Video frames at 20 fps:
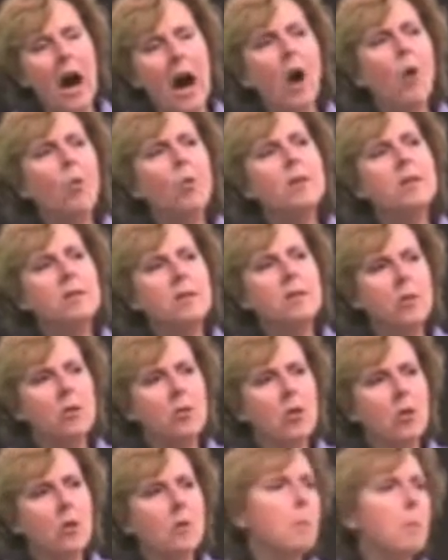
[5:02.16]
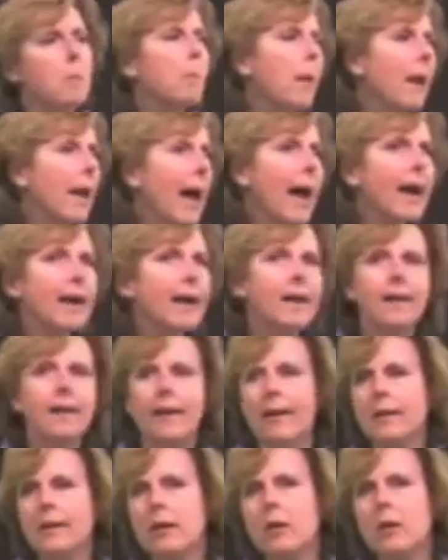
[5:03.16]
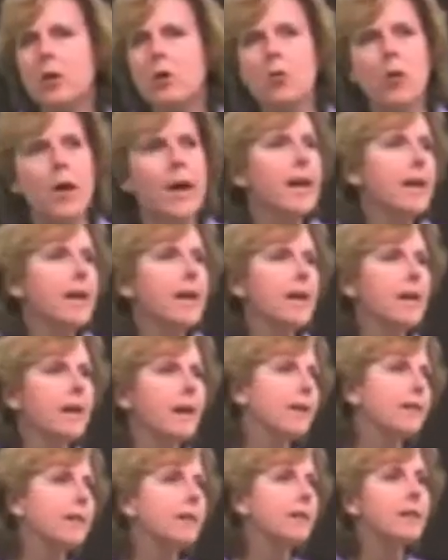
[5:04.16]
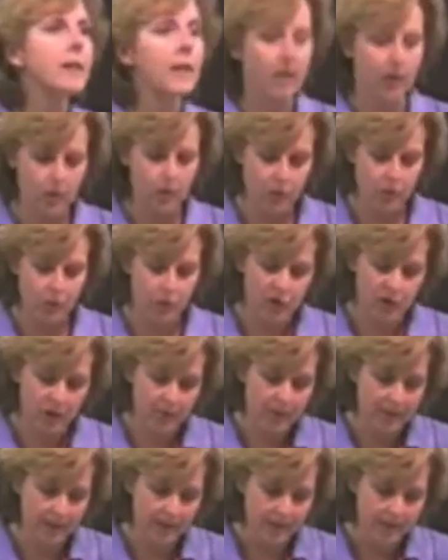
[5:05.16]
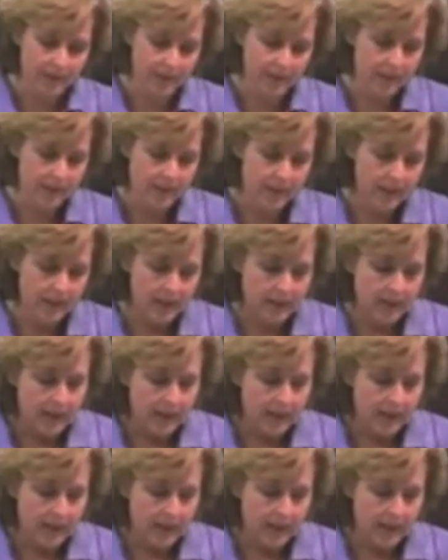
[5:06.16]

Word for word: how we saw black and grey and yellow chimneys